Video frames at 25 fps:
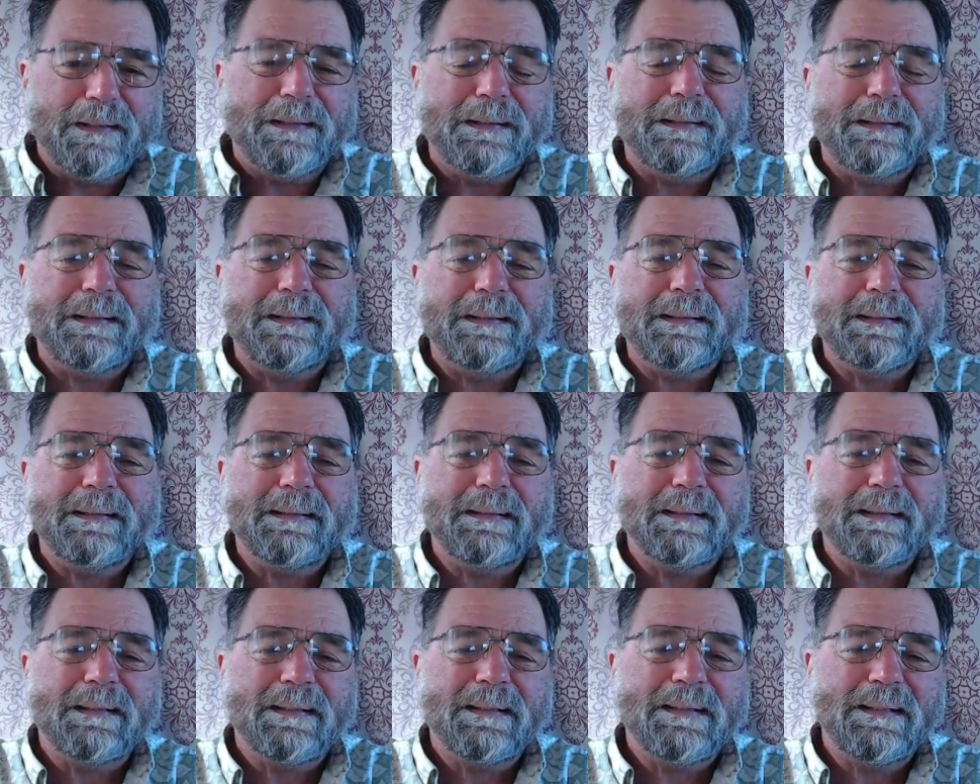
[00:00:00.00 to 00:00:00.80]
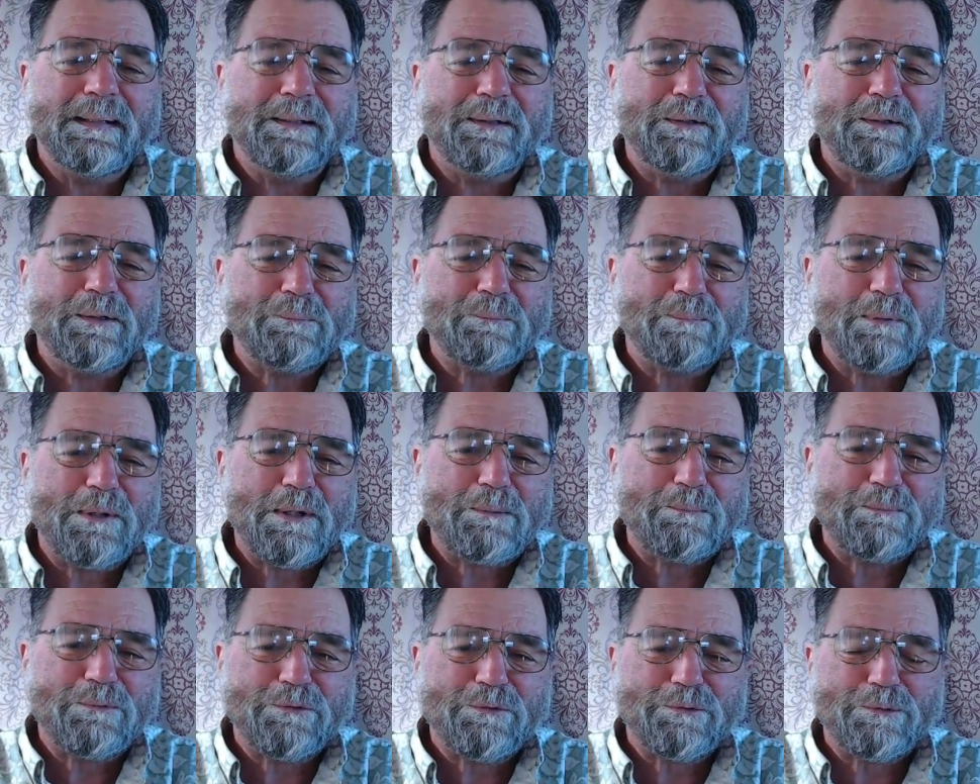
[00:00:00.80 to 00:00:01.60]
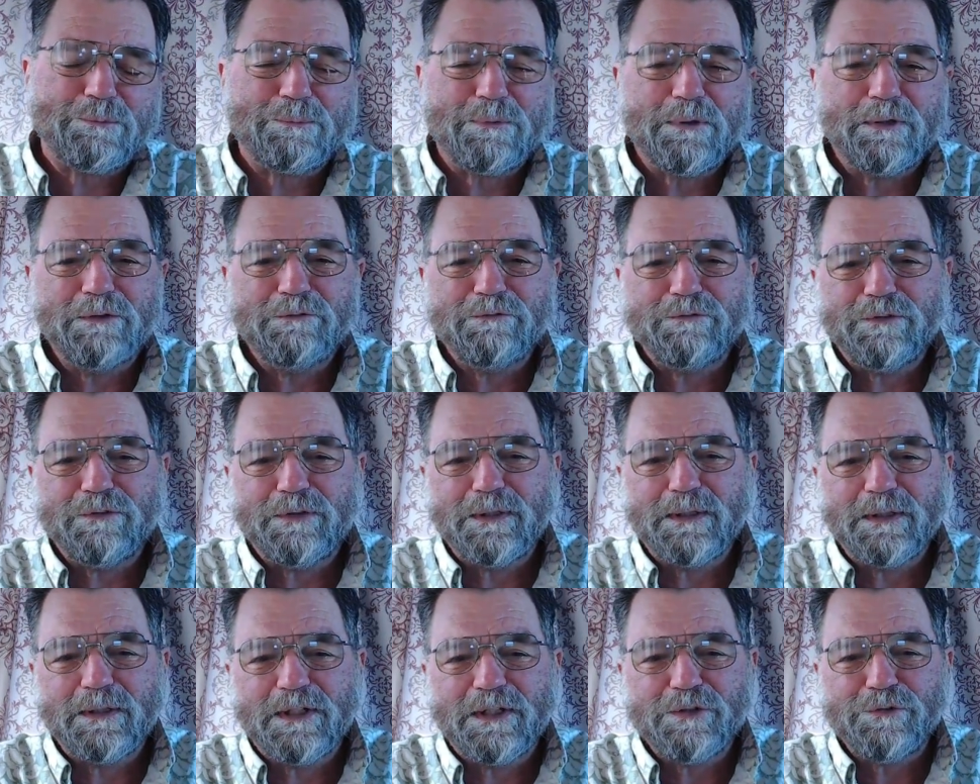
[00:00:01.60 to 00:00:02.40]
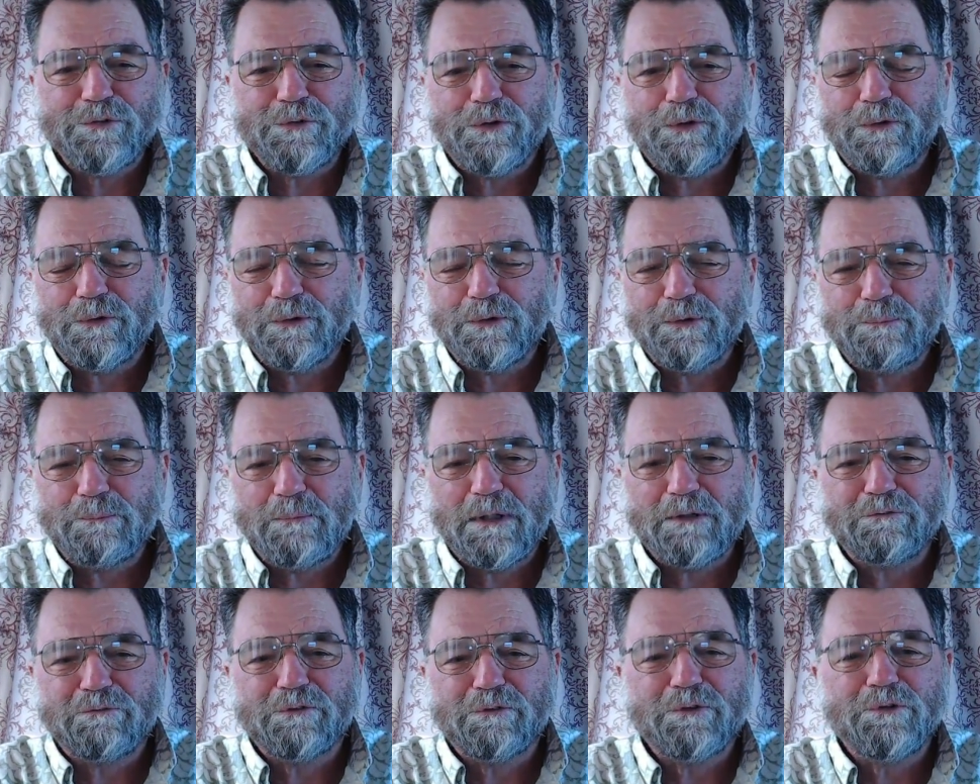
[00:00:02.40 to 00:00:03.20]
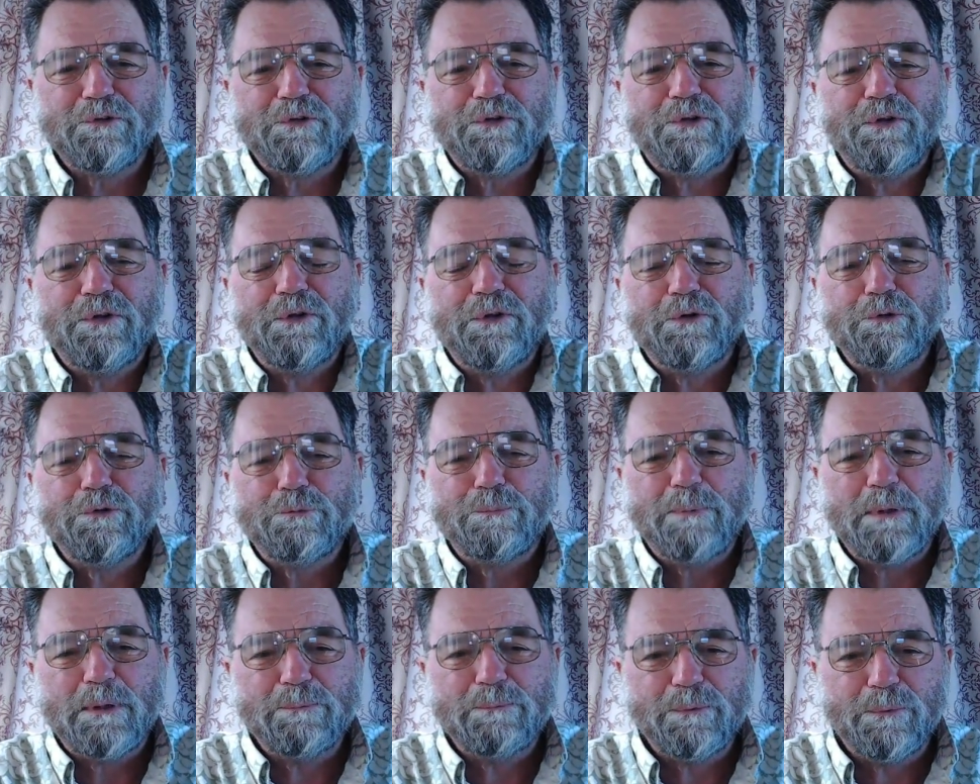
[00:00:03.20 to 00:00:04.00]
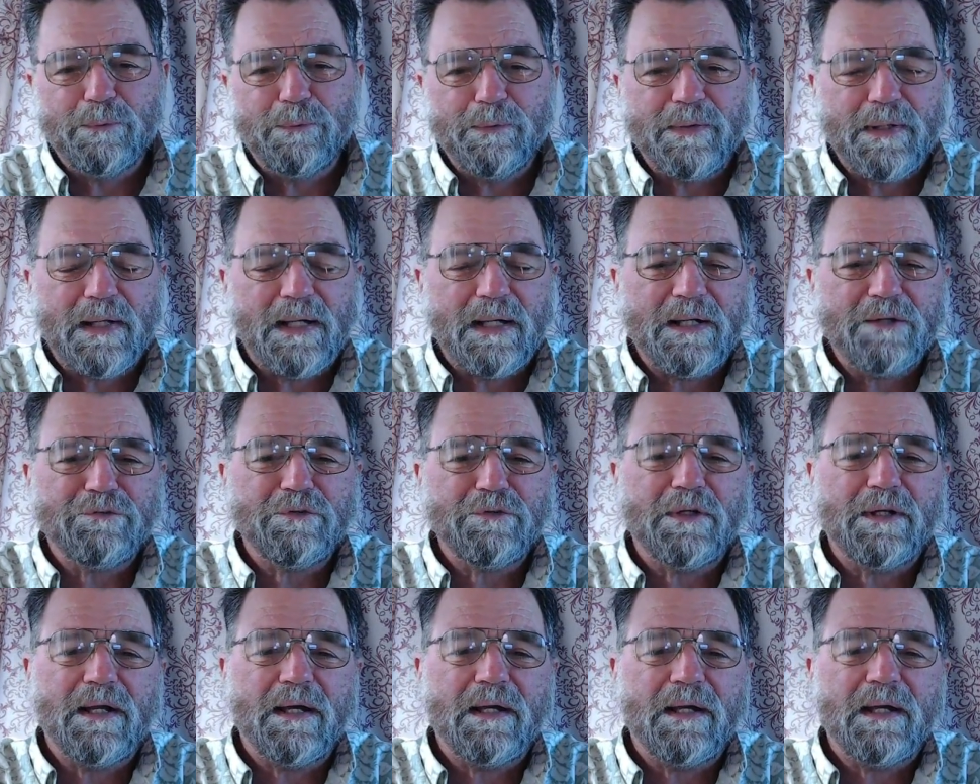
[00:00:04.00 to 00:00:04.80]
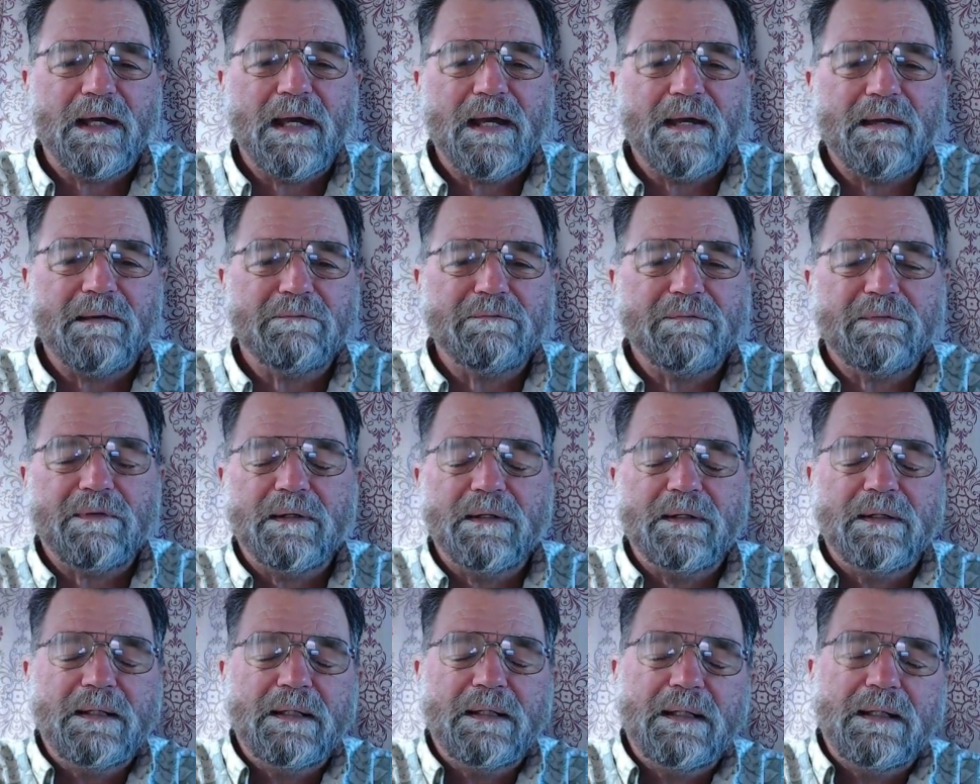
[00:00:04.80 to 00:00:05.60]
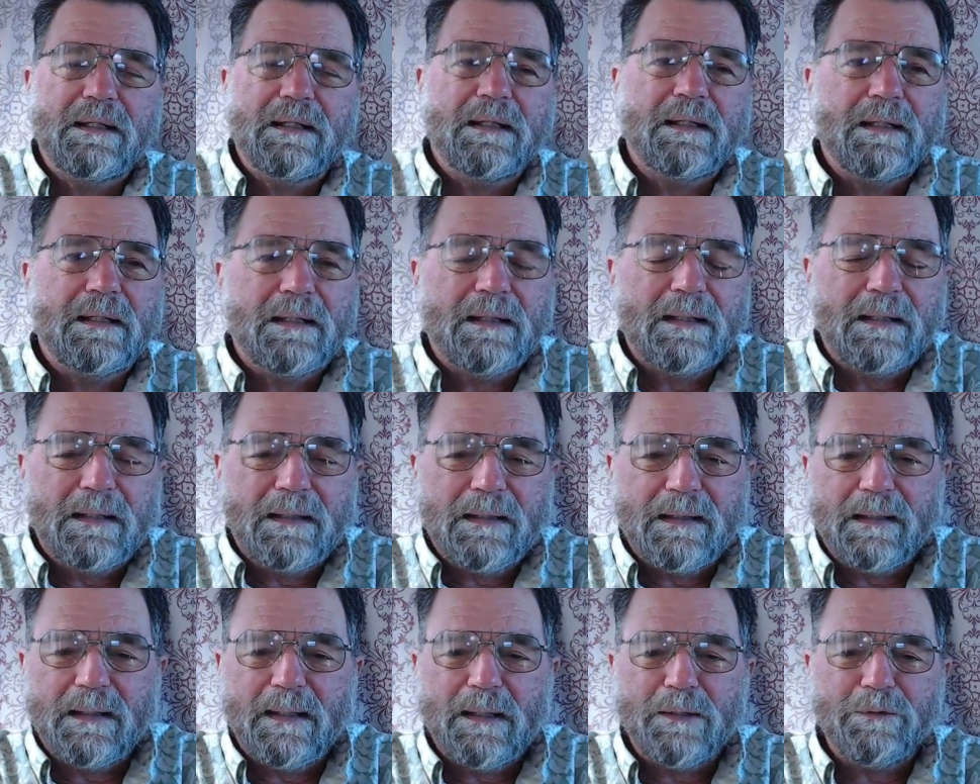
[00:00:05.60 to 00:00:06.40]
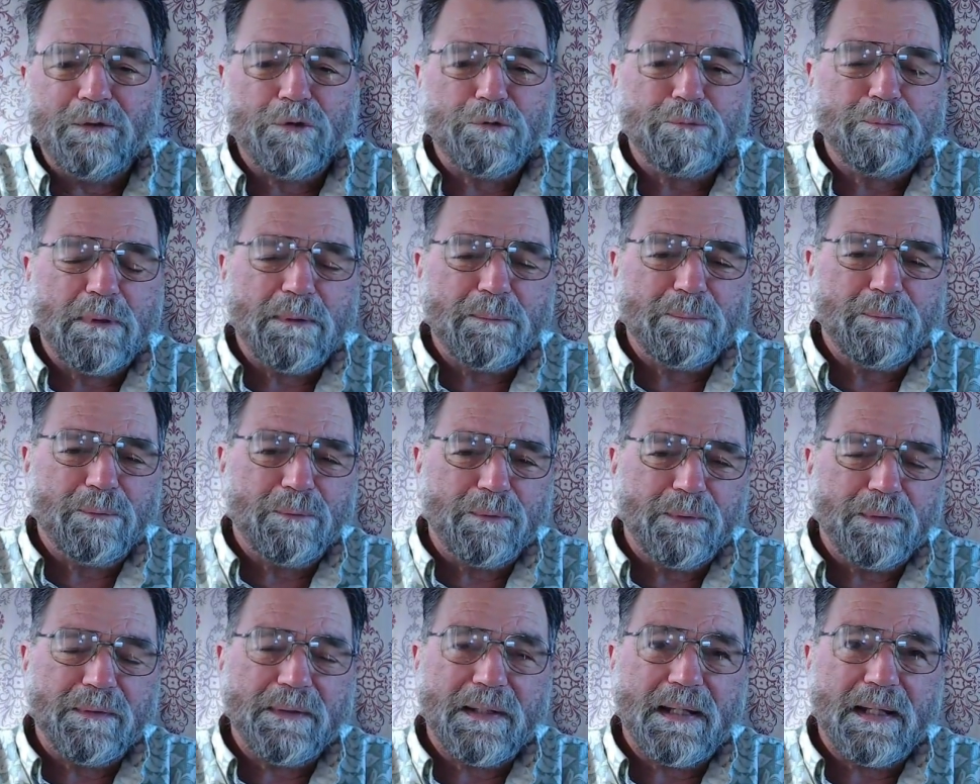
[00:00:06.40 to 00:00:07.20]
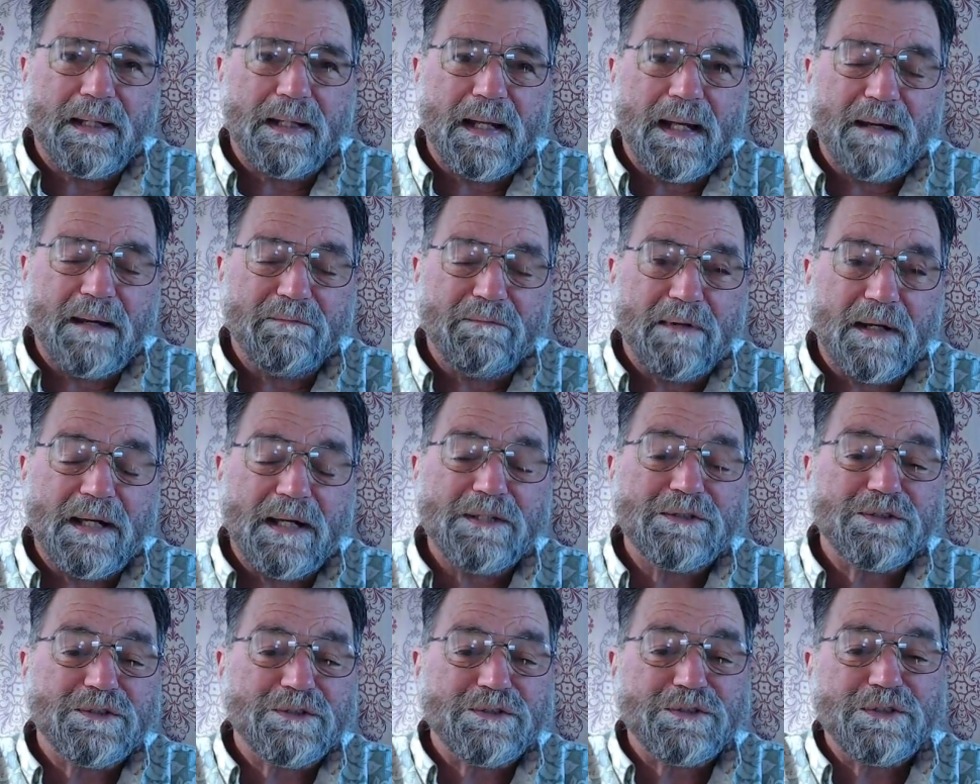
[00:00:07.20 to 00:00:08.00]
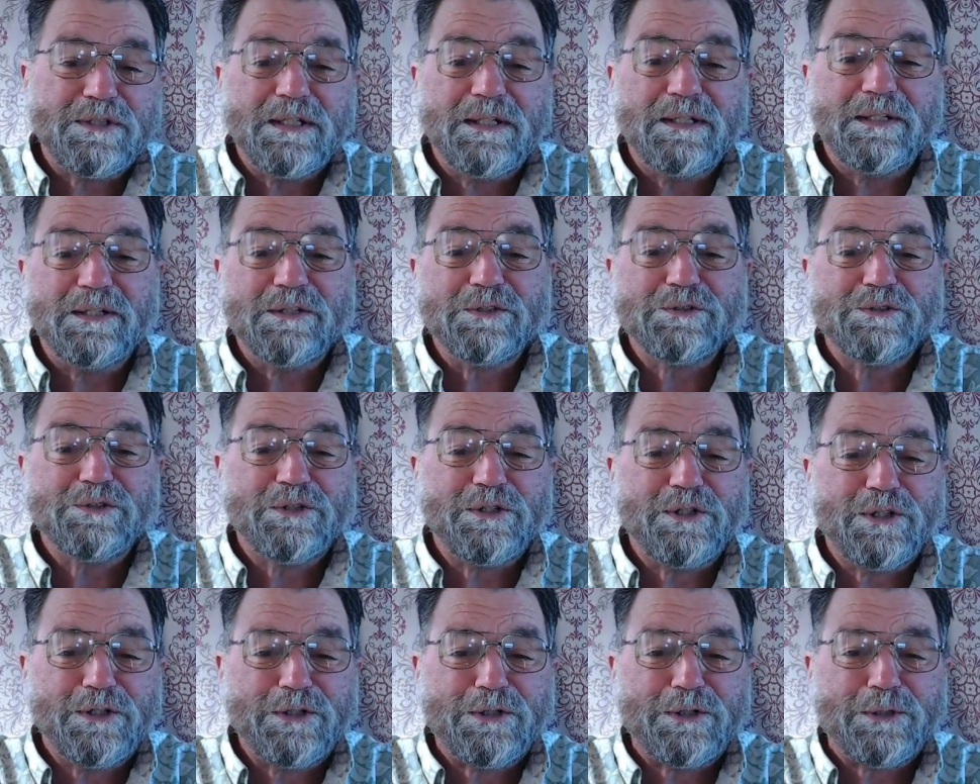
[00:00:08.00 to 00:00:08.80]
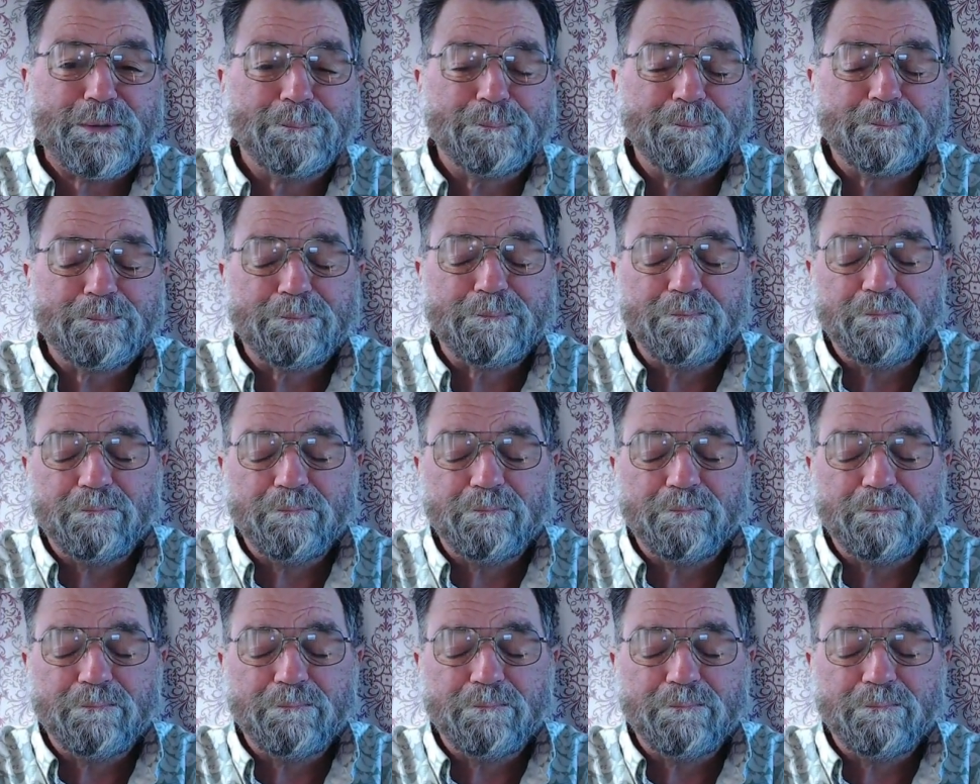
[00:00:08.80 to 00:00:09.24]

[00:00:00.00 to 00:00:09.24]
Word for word: and uh, you know, the parables are pretty fun because they're only meant for those people with eyes that have uh, those people that have eyes to see and ears to hear.